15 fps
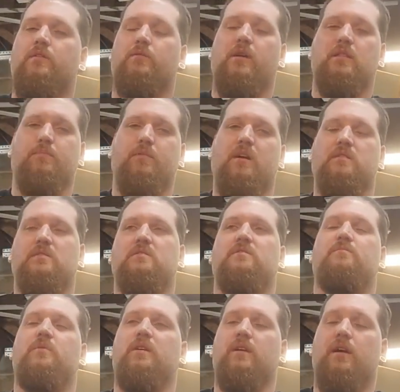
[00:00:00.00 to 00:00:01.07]
throughout the process
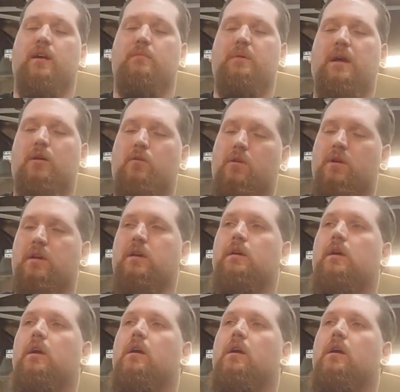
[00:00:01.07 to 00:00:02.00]
of putting a head bag on it.